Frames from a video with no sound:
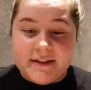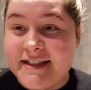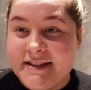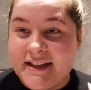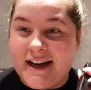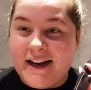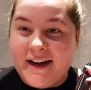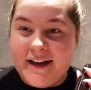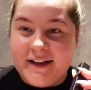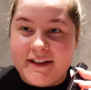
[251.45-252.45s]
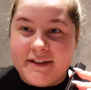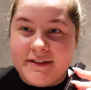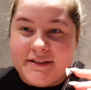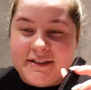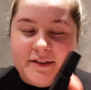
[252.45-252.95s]
Since I
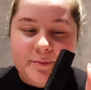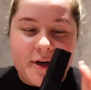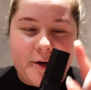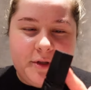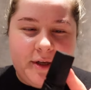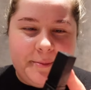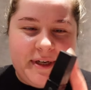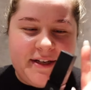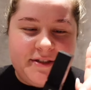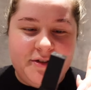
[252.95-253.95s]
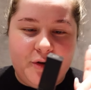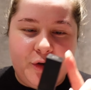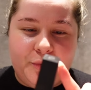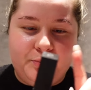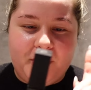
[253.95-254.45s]
did brow lamination
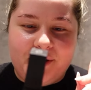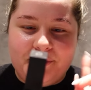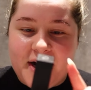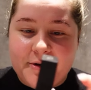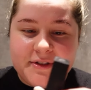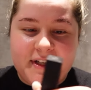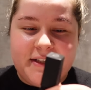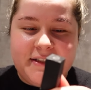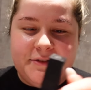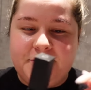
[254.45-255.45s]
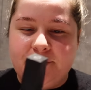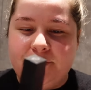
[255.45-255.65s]
on my brows, I need to